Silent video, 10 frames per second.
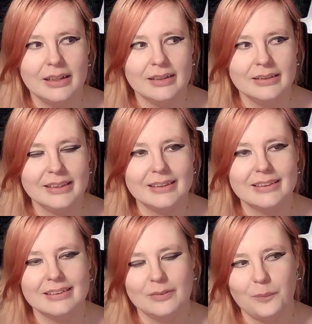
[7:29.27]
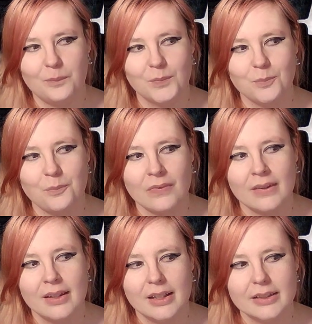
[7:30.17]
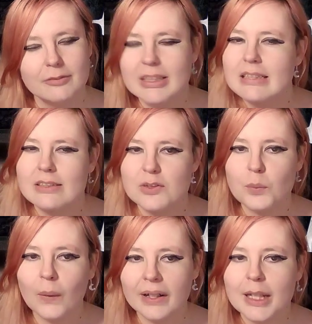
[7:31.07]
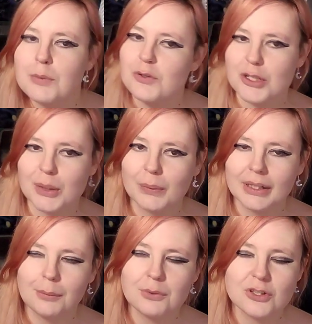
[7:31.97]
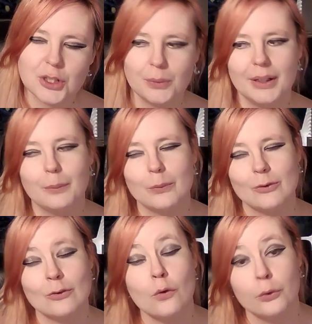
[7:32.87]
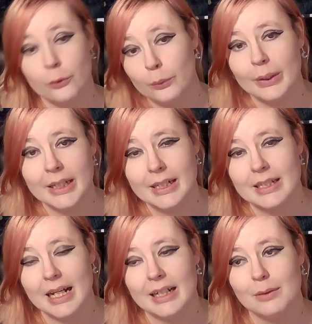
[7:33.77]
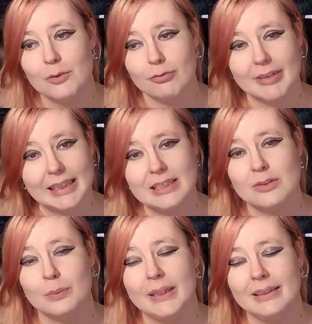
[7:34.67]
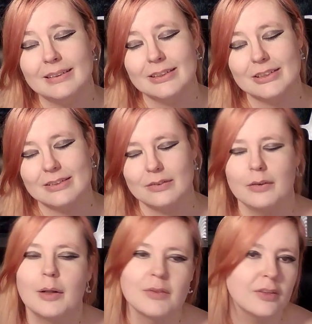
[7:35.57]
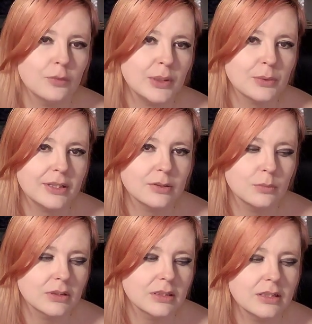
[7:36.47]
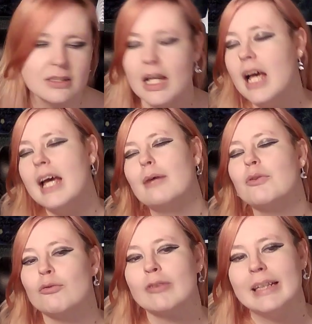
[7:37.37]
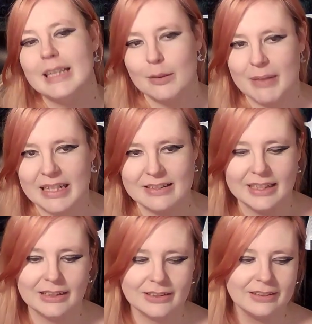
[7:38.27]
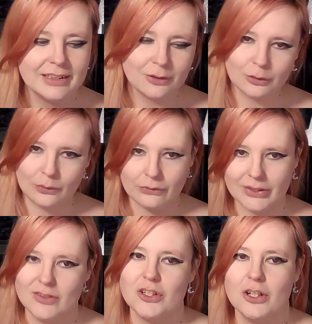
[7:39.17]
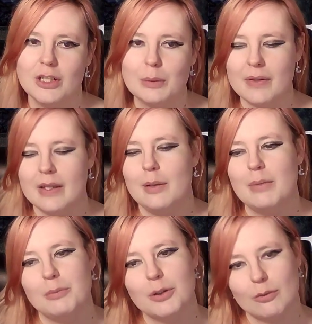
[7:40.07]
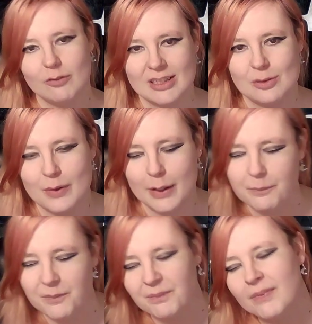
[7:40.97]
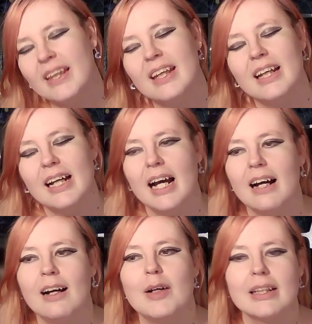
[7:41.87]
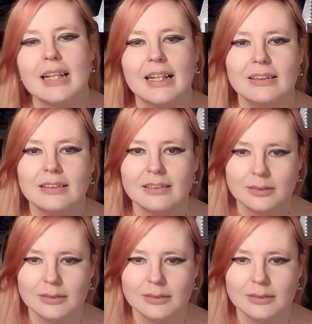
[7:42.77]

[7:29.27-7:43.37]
like the reasons why he was doing what he was doing was so sweet, and it was really sweet to just so sweet twice in one sentence. It was really amazing to like go through his journey with him and become friends with him. And then